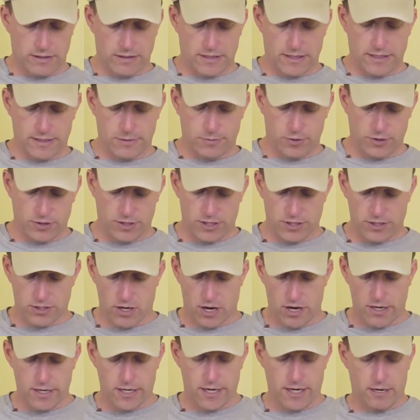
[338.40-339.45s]
let's put this
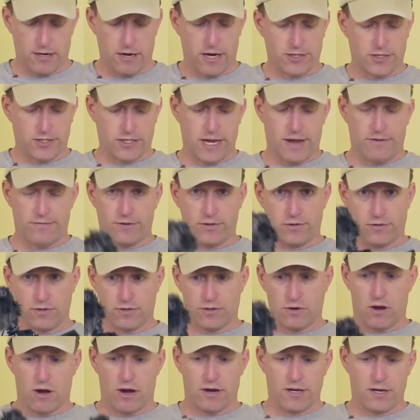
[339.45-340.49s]
on here. I just have
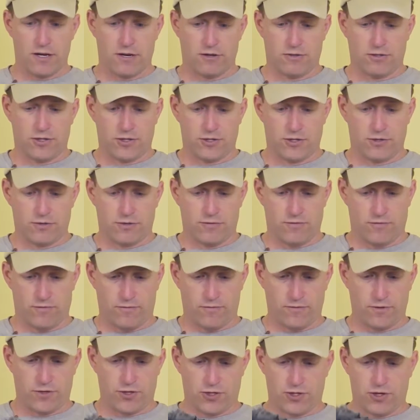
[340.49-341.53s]
this on here
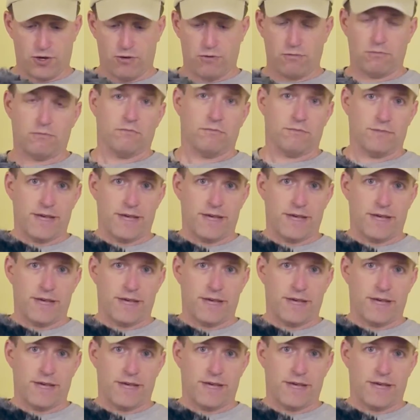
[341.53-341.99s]
to show